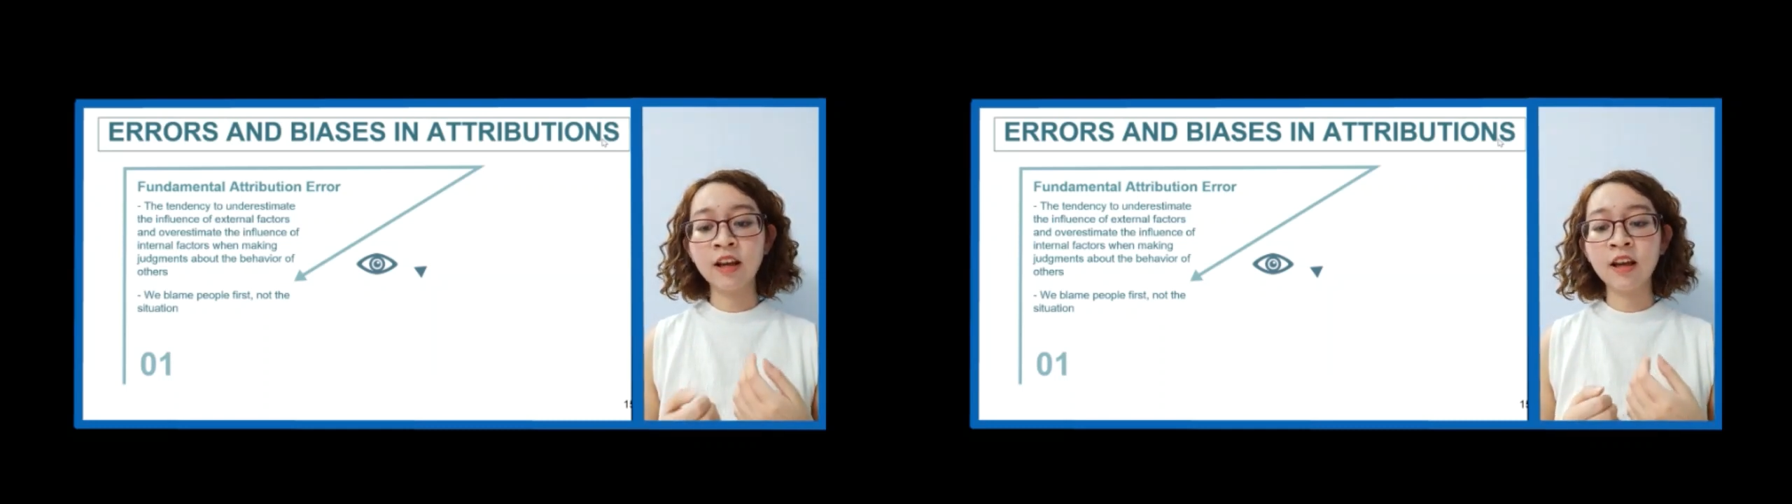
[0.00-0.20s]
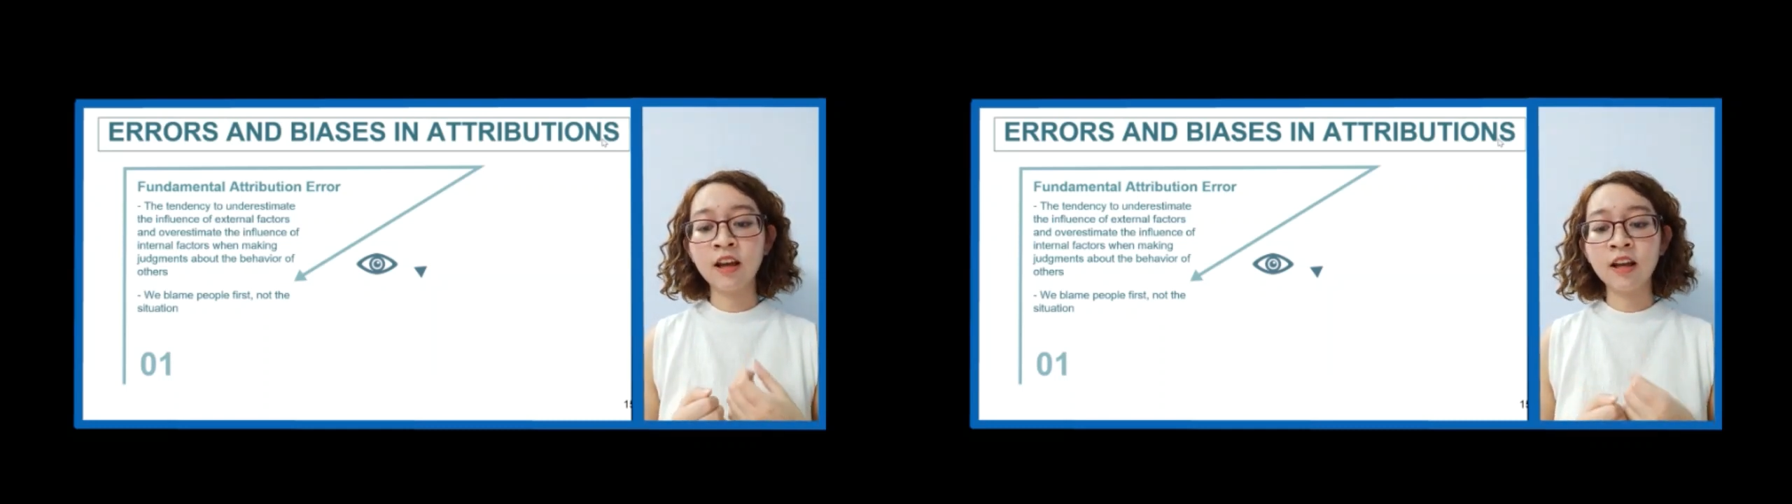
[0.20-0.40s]

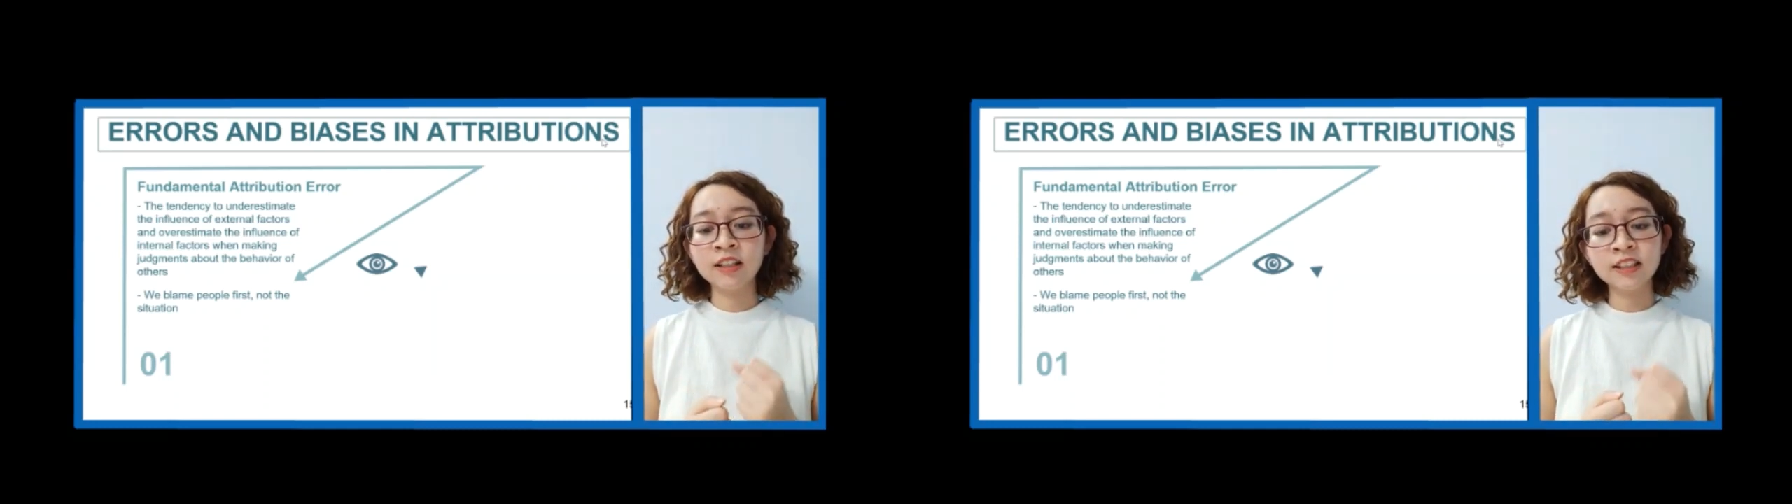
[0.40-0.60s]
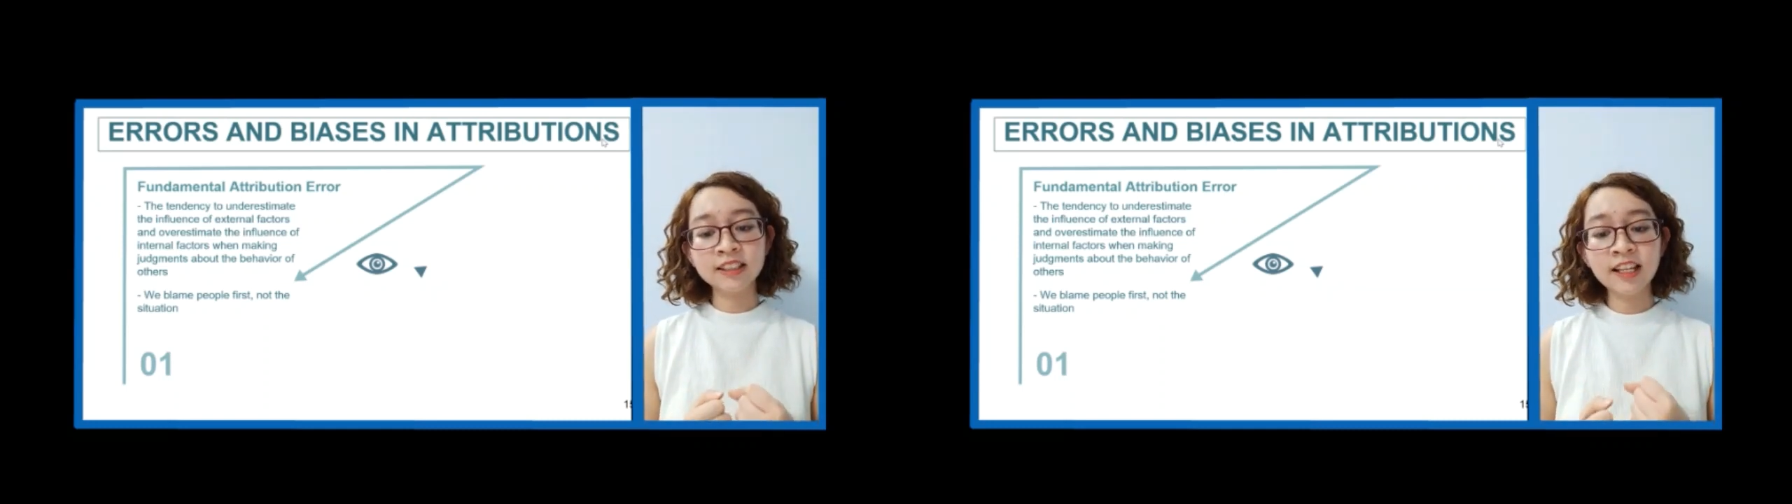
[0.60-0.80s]
It
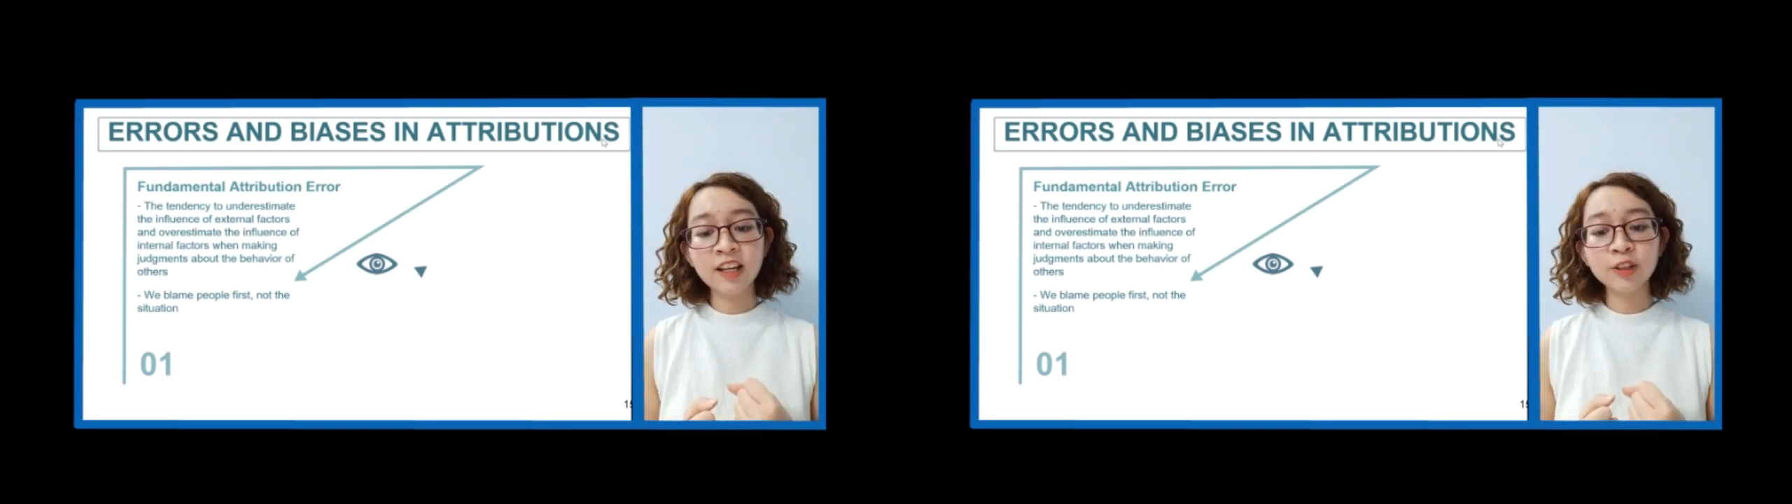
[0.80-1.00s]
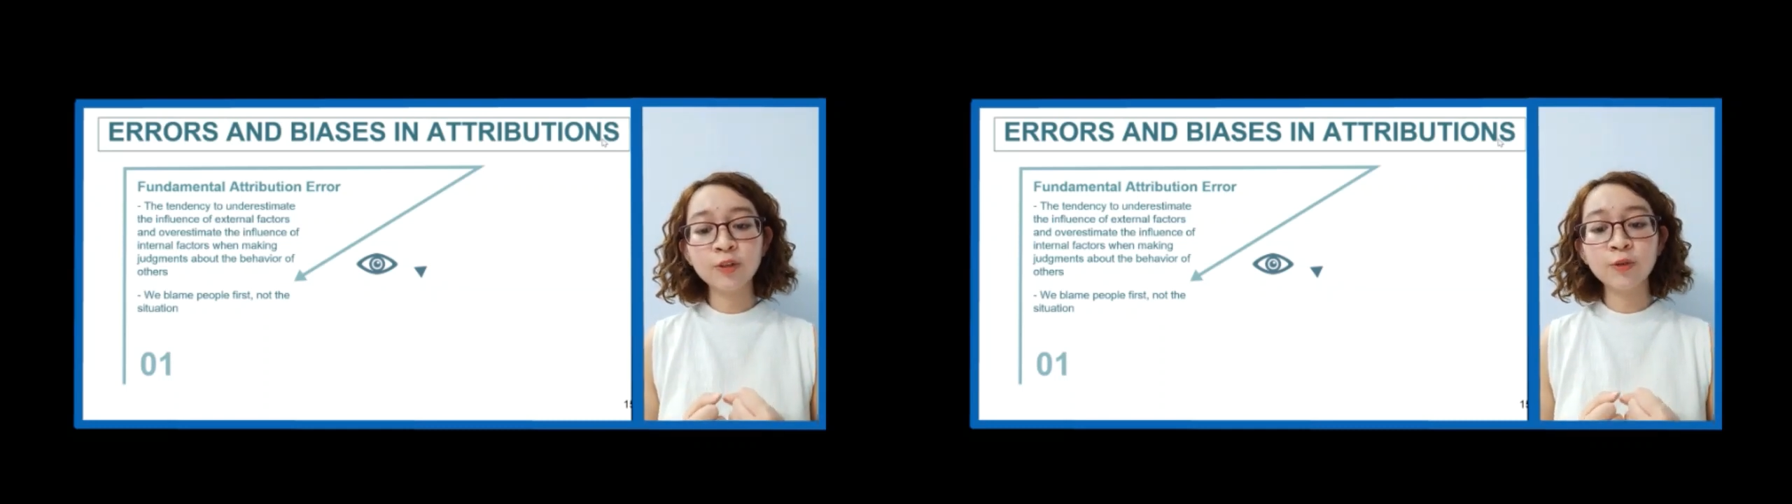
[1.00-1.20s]

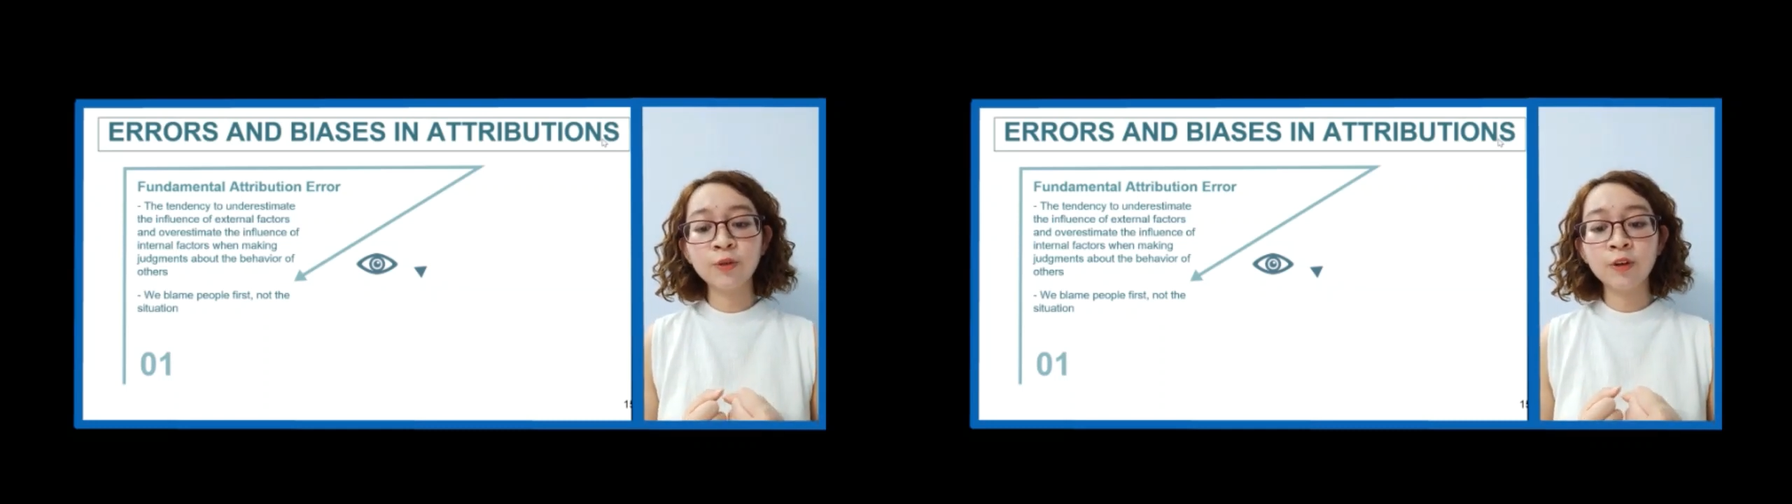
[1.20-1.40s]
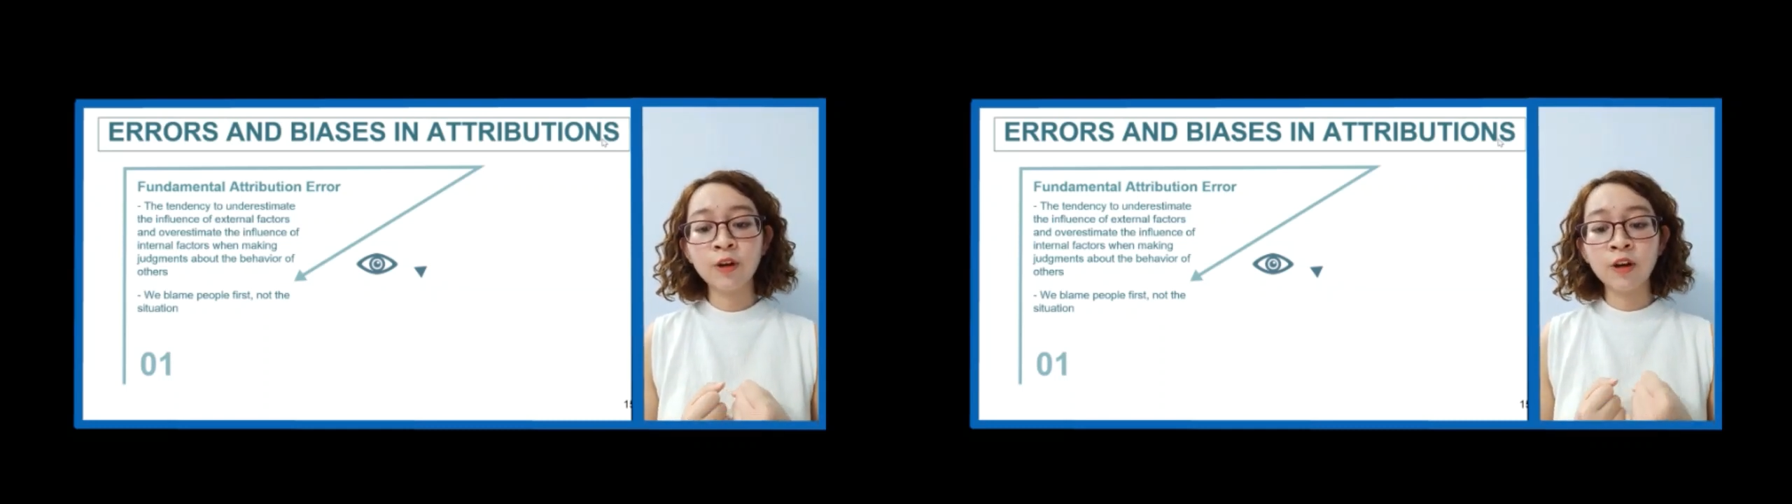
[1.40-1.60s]

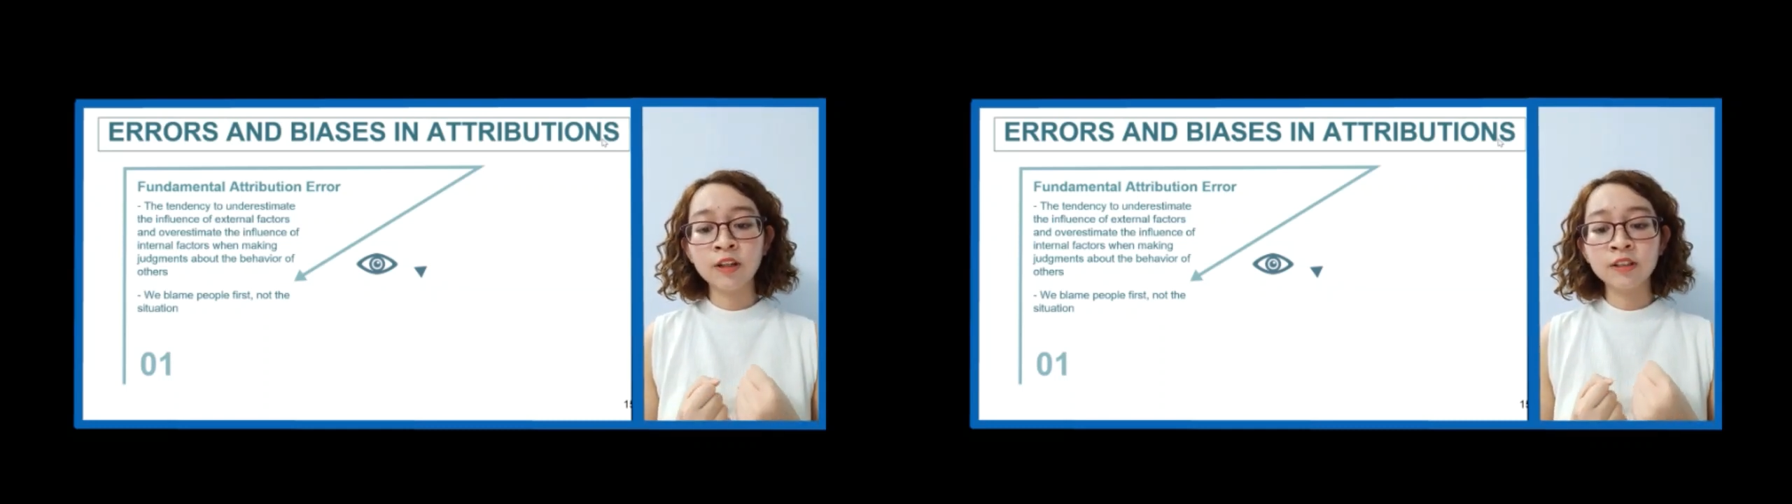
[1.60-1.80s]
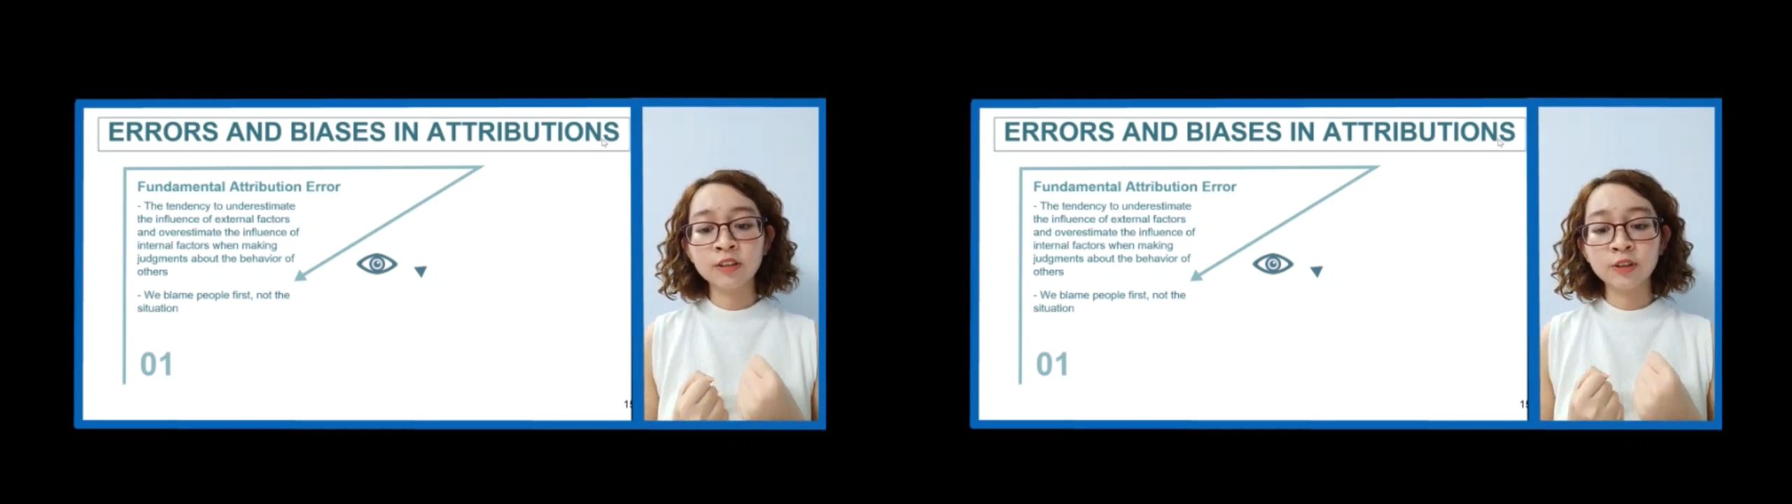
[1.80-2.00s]
is a